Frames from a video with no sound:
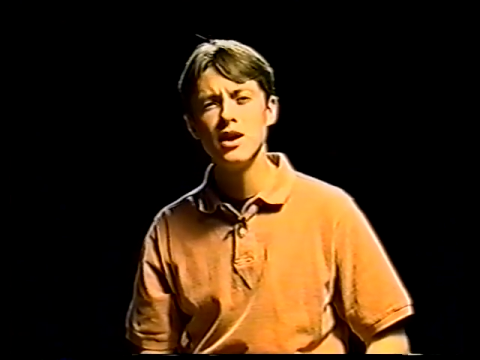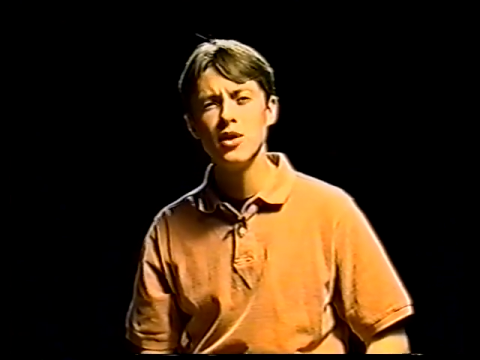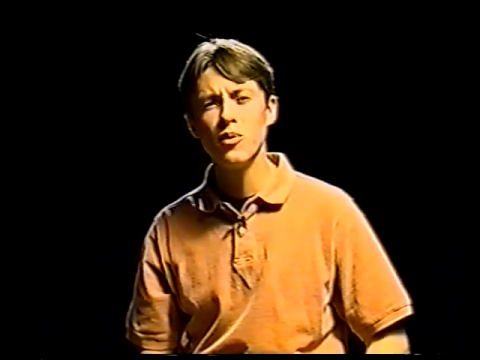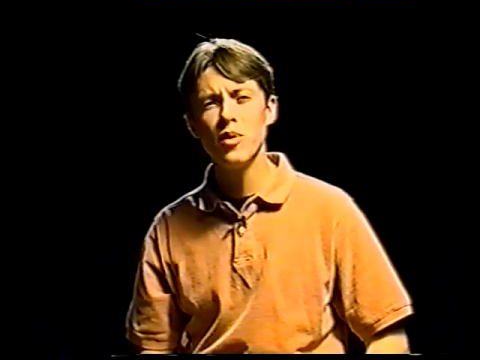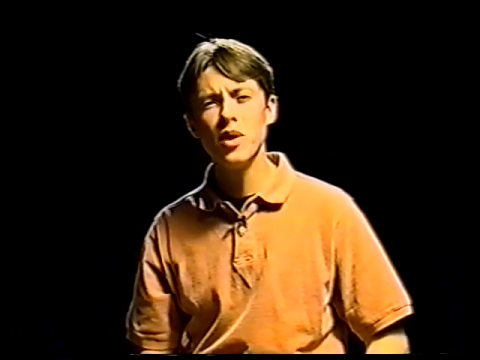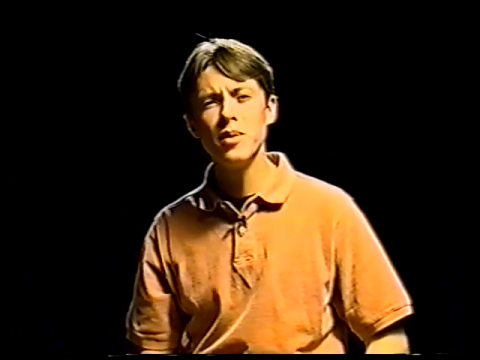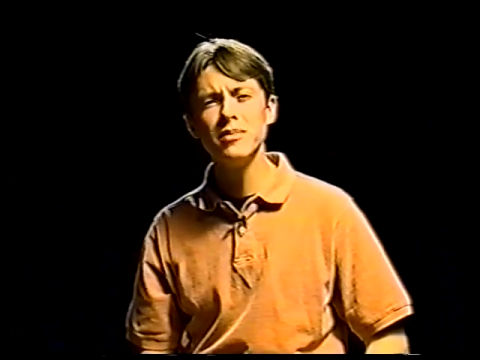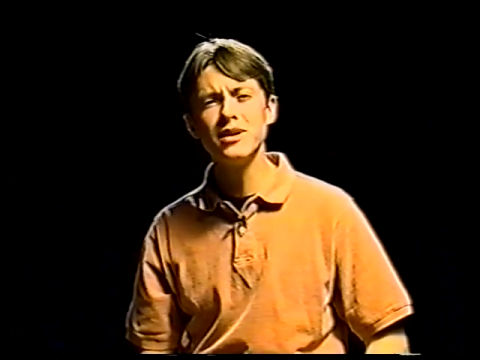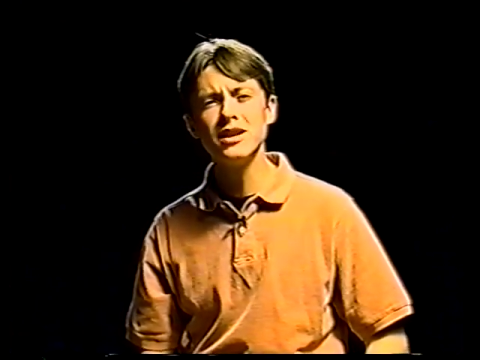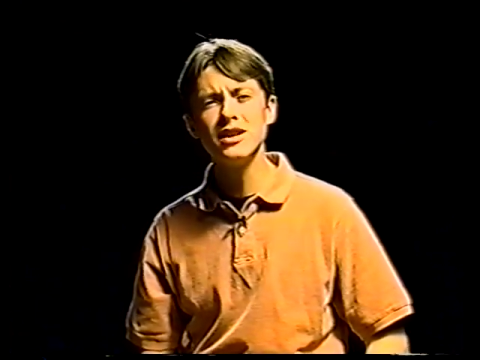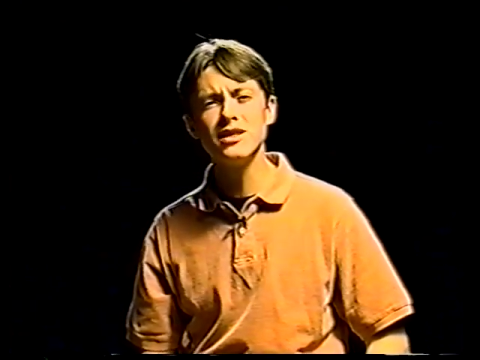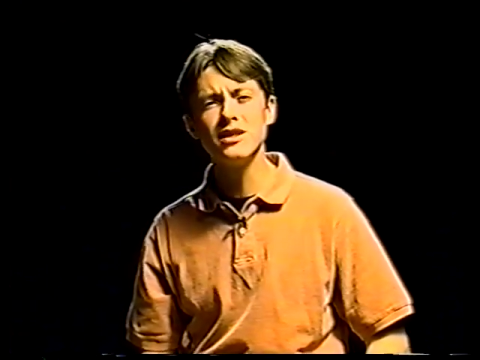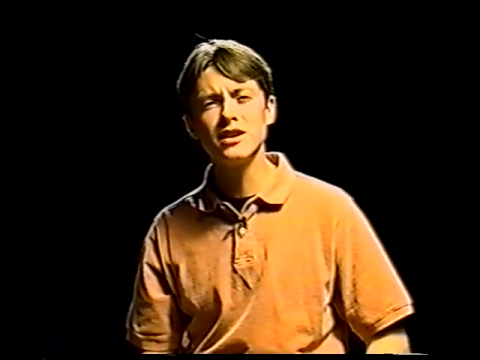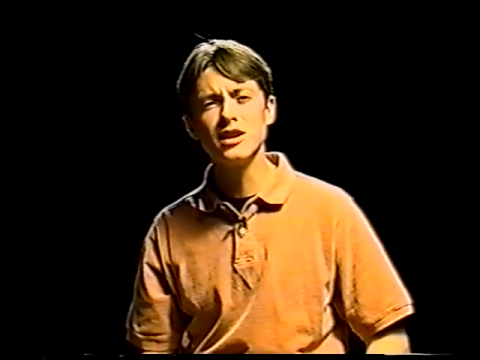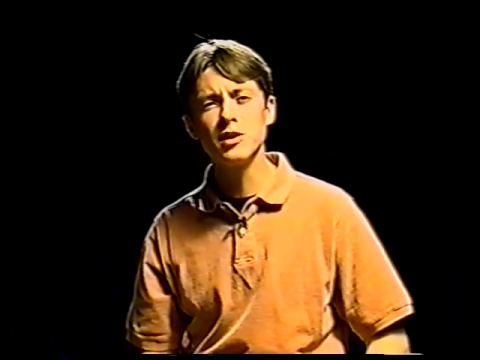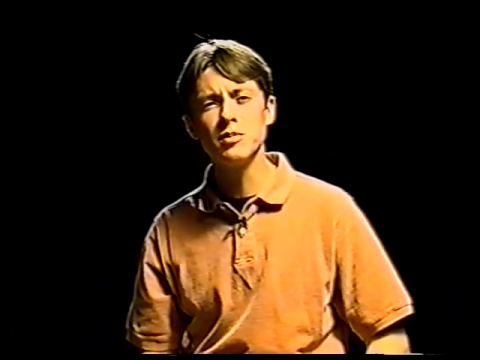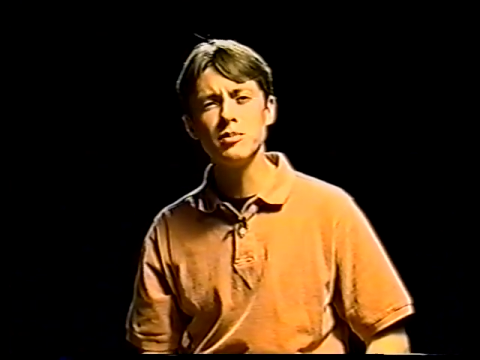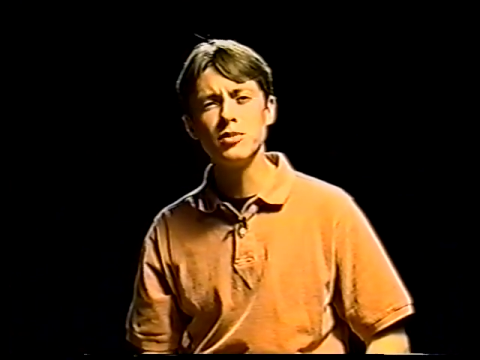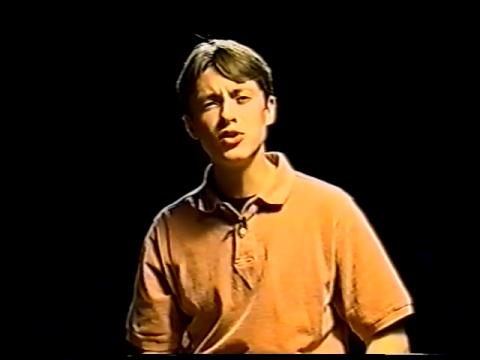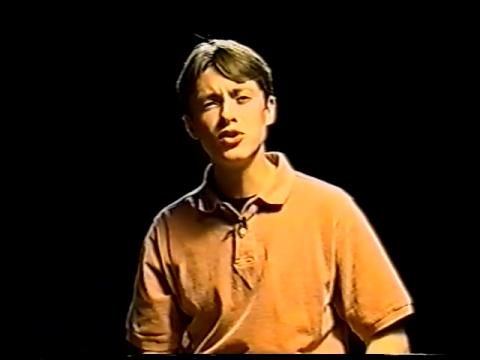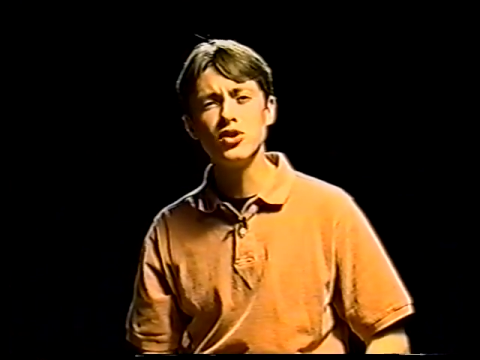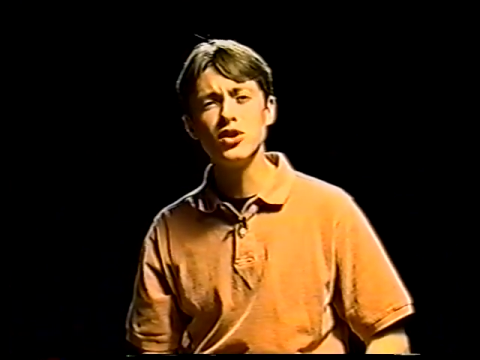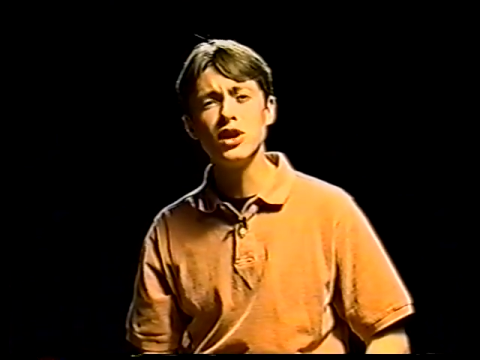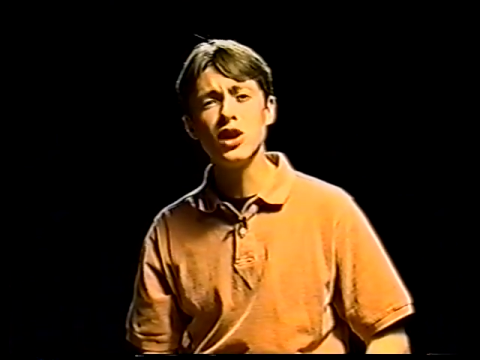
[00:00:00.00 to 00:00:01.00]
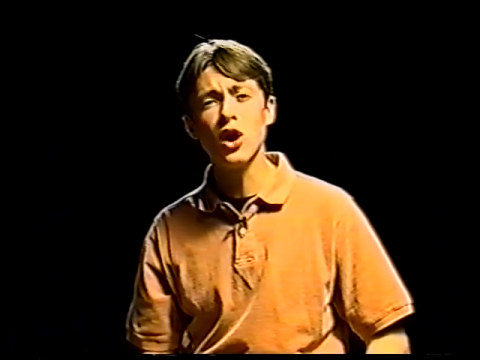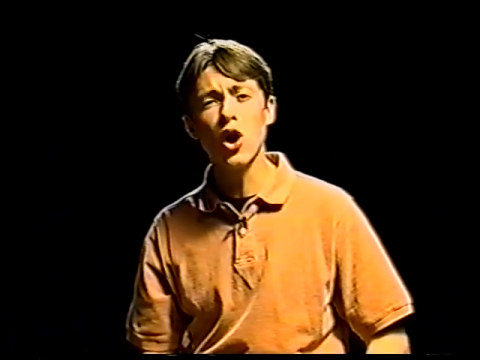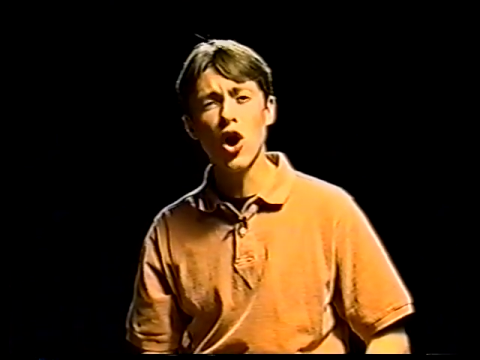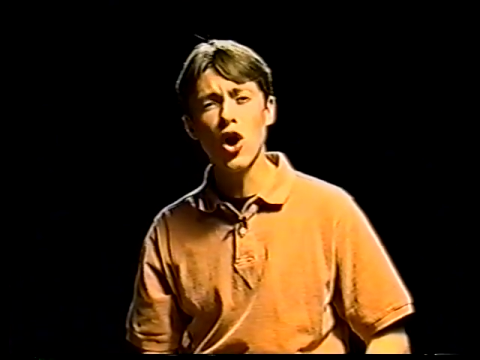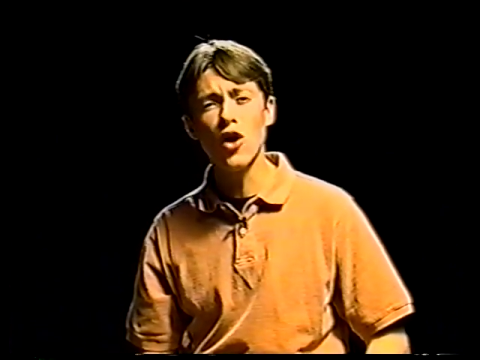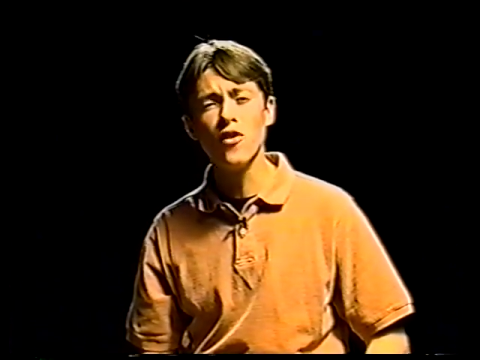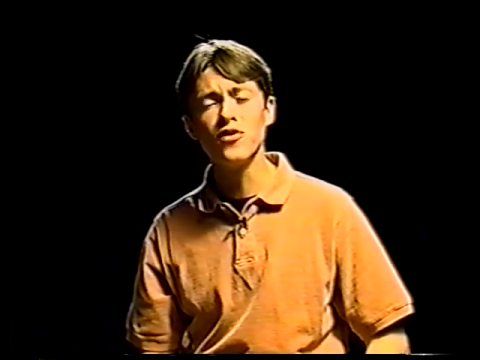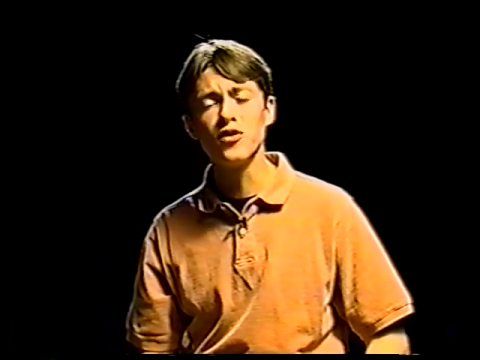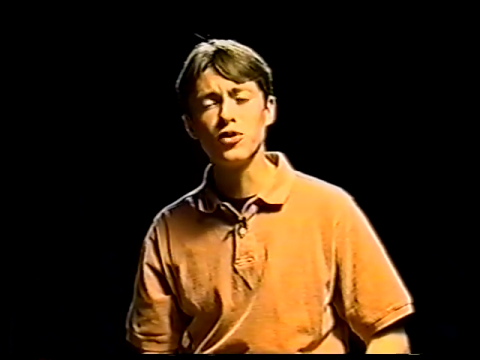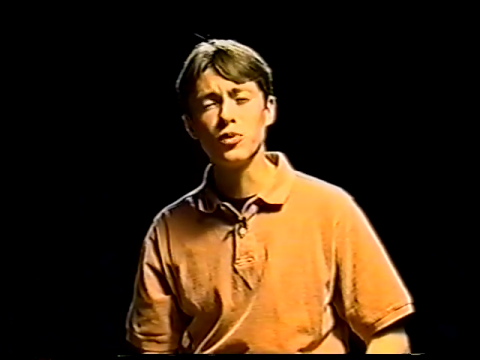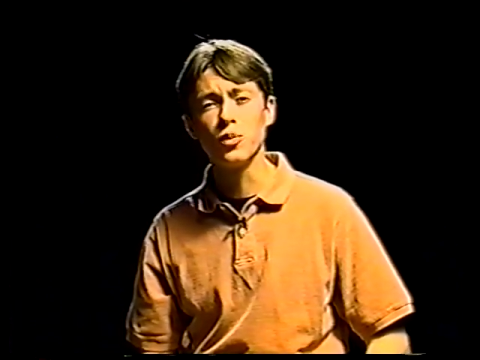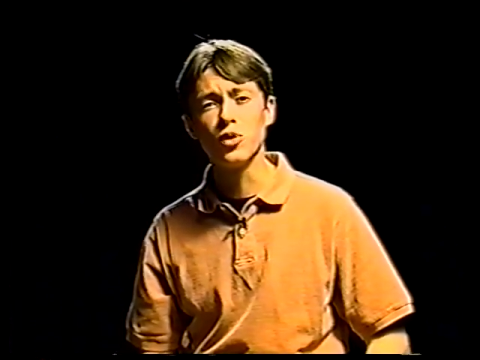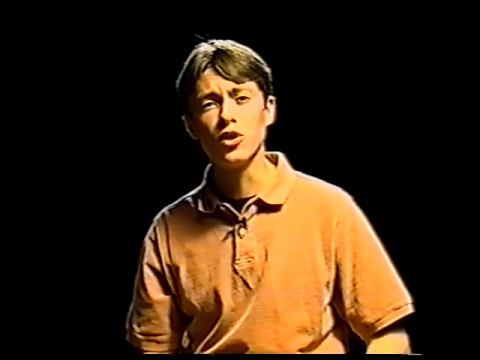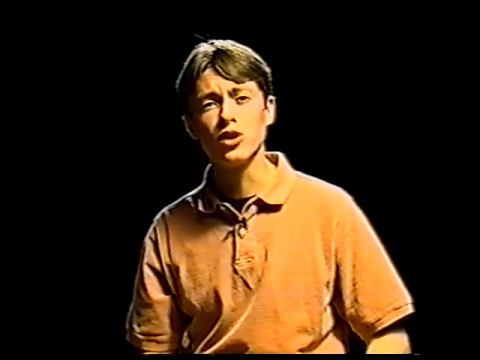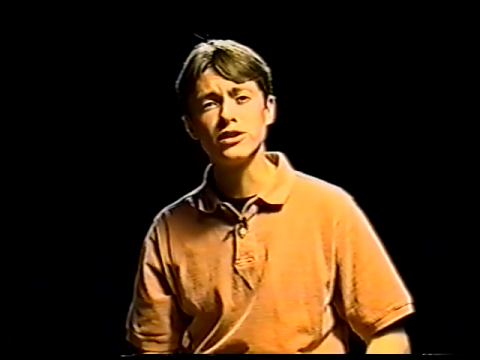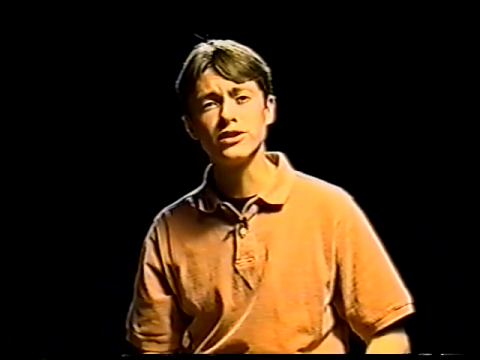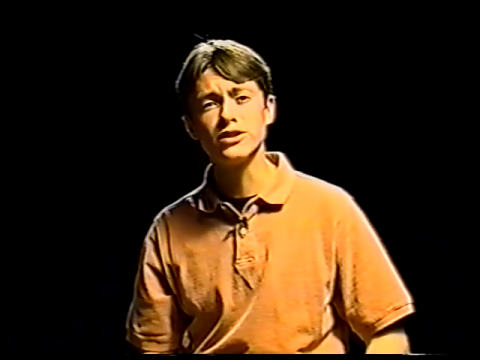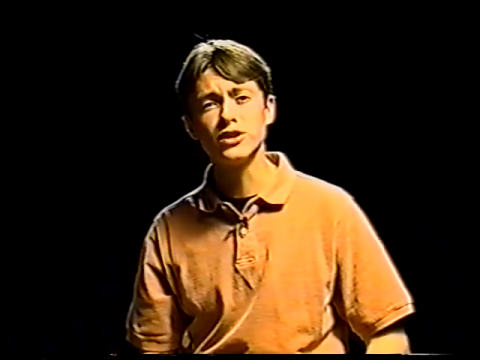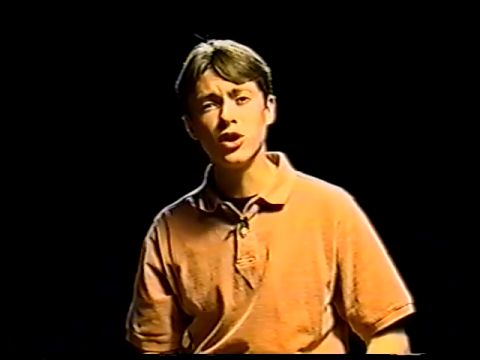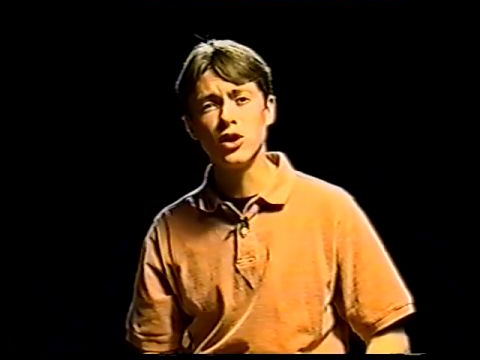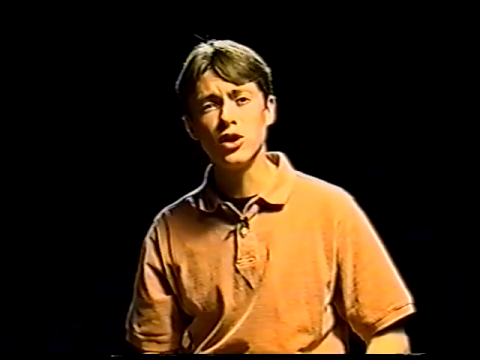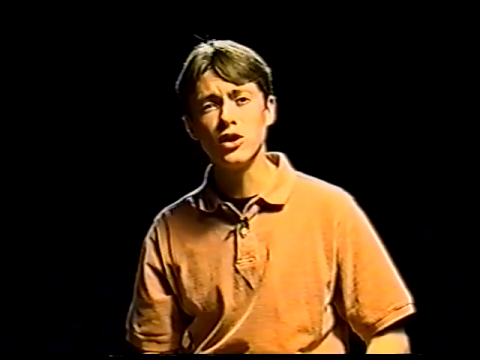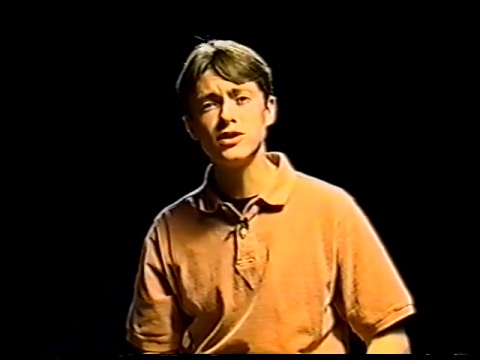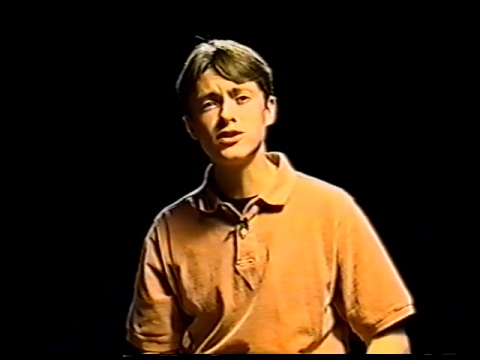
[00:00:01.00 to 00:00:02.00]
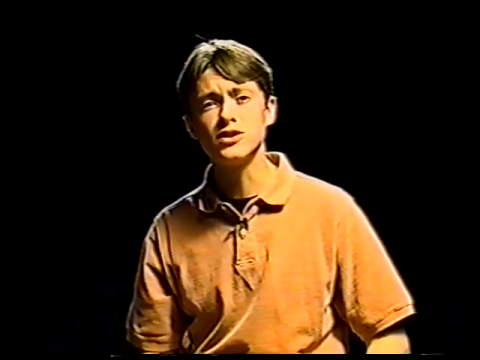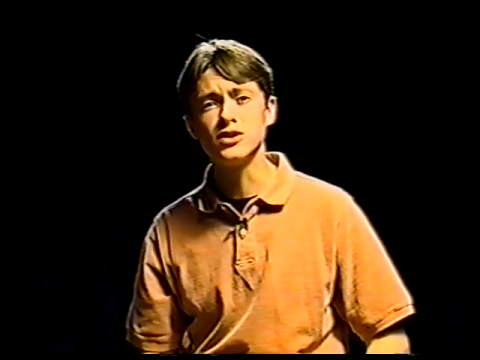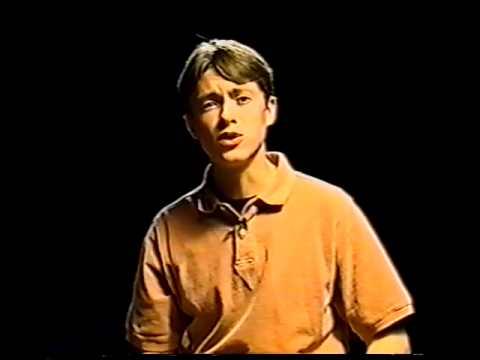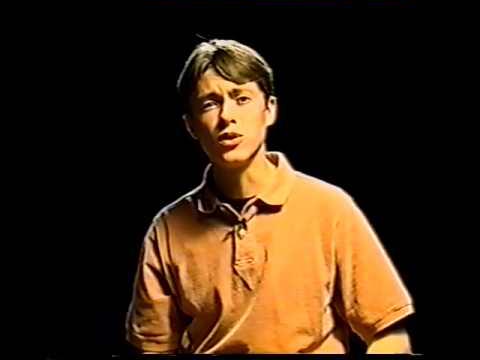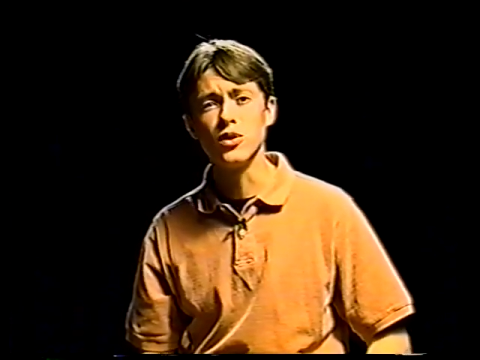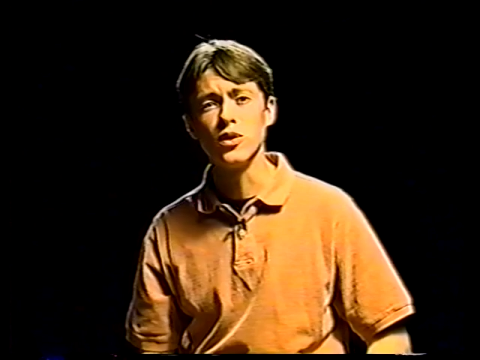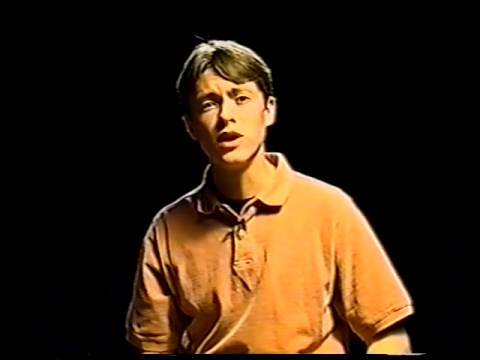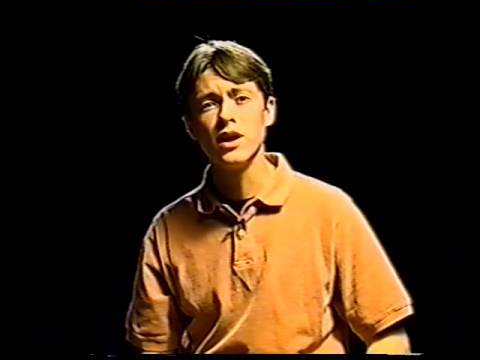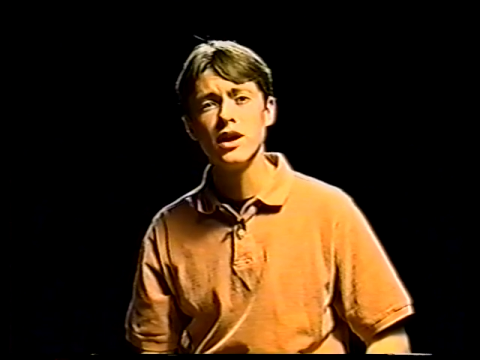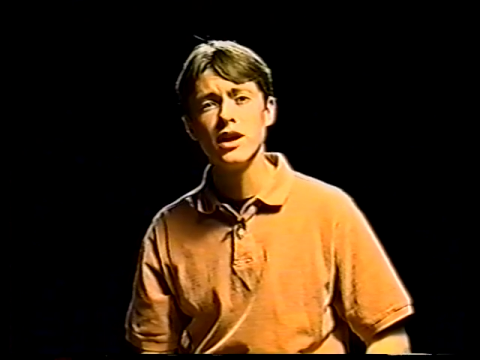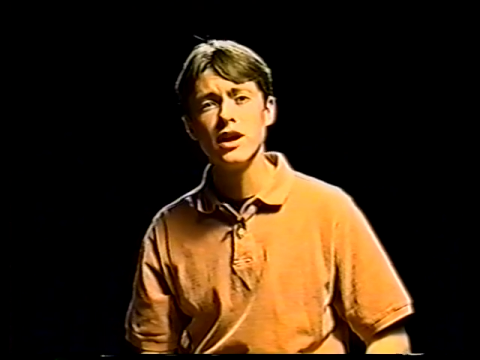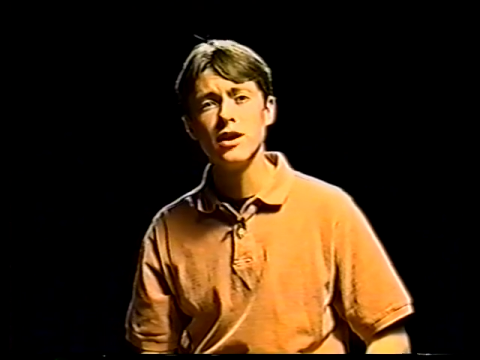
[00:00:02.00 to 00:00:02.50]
Women in the community often worked also,